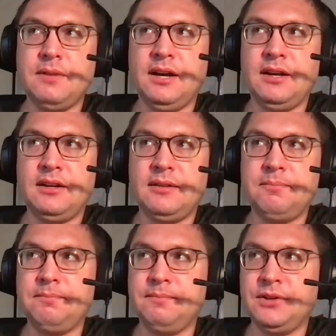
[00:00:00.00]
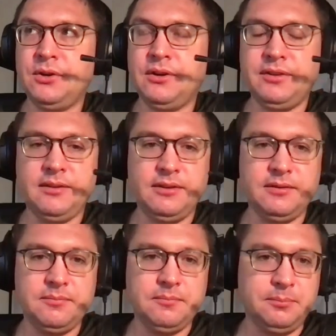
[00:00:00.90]
Um, you know, it, it,
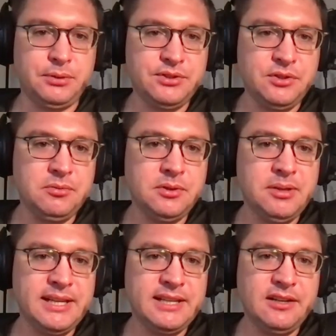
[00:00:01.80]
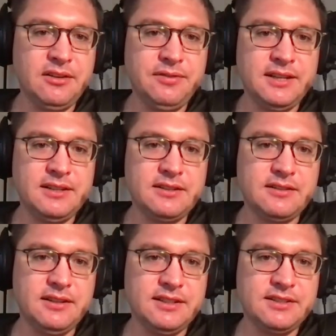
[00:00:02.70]
presumably an infant
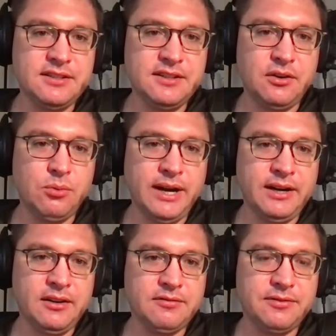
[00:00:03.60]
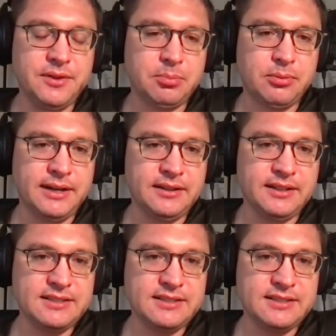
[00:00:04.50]
isn't aware of the prayer,